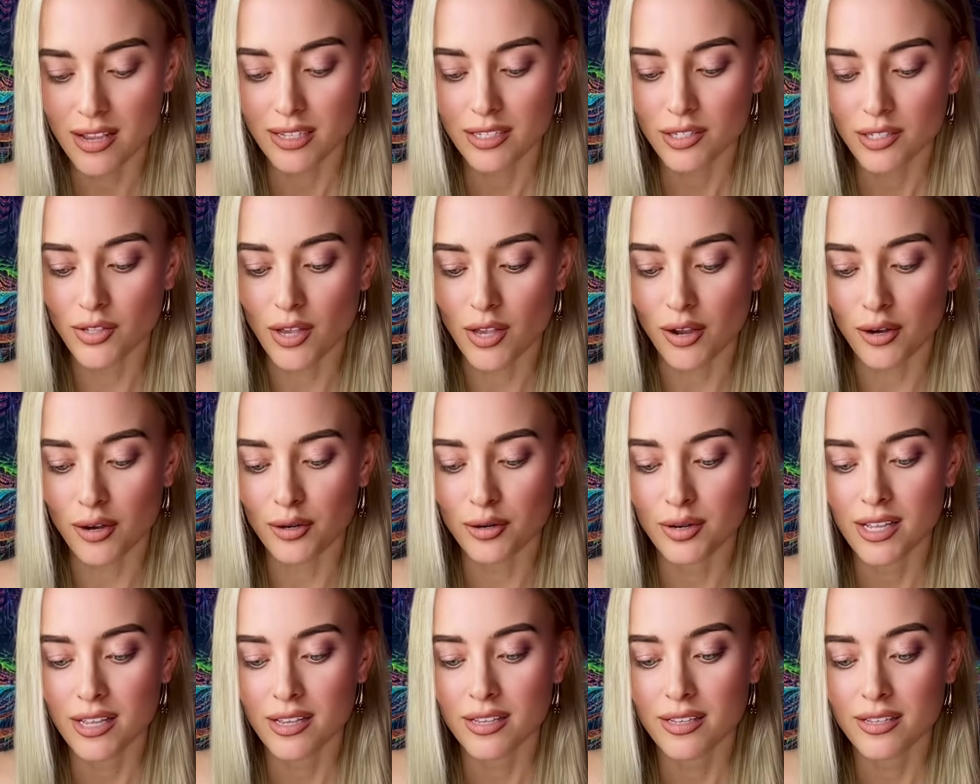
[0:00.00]

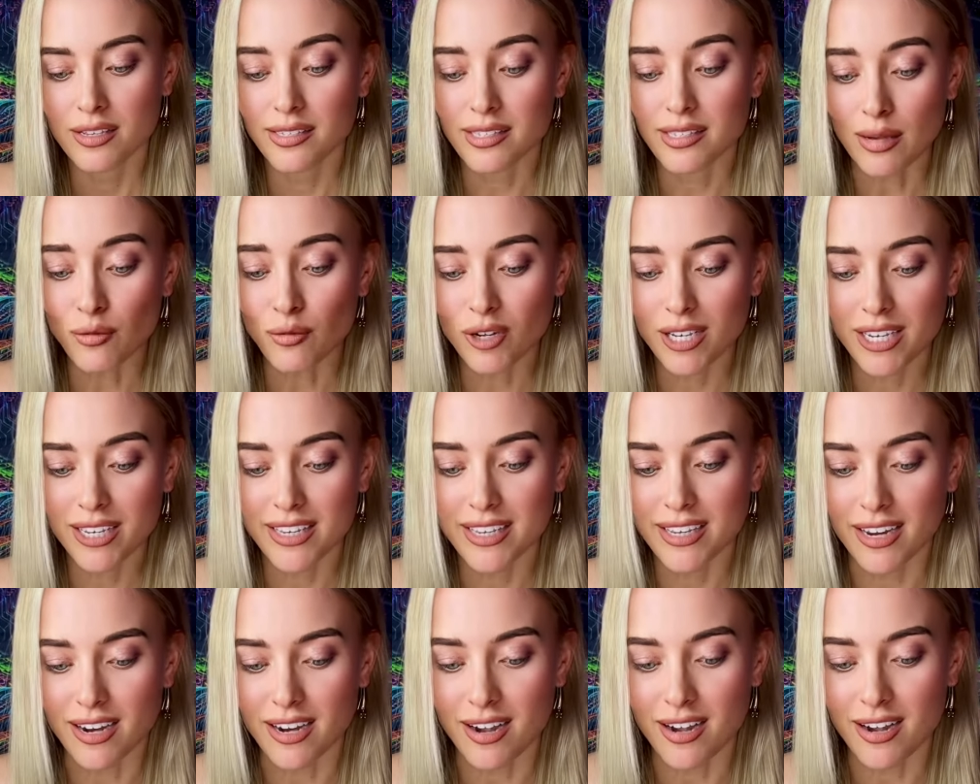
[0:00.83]
So someone
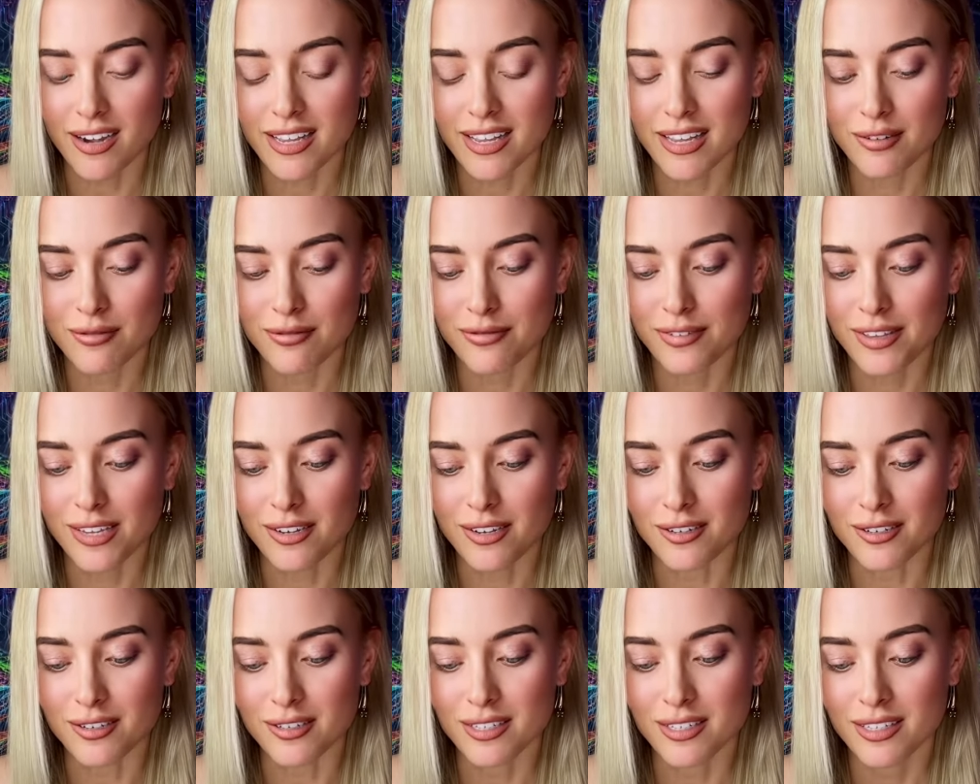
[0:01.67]
here can
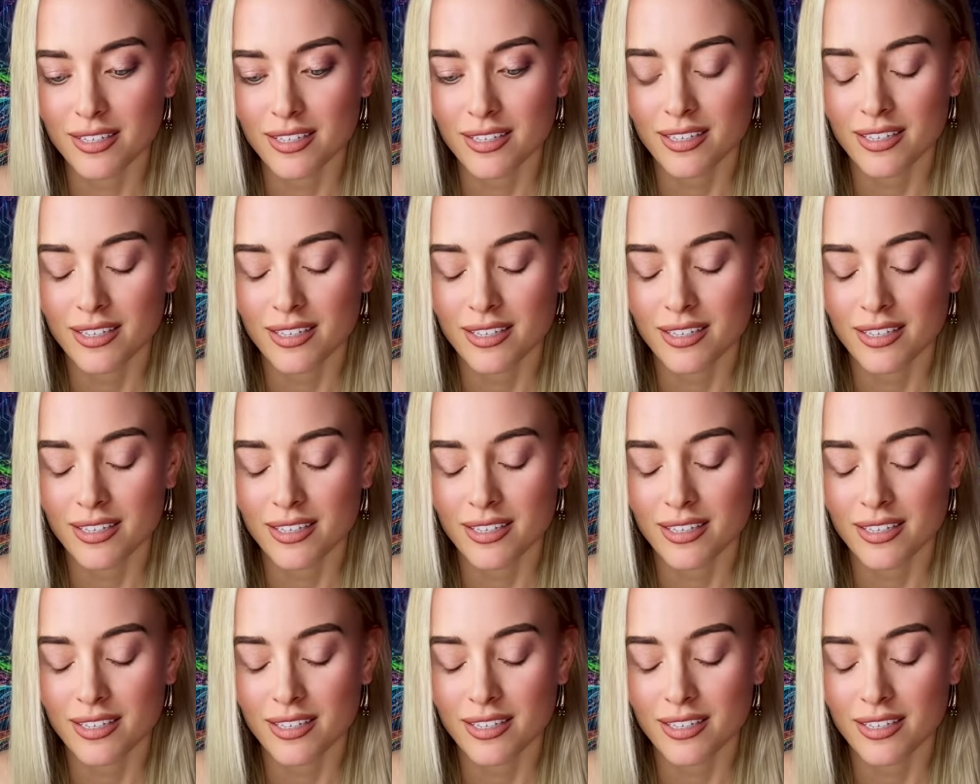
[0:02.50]
feel,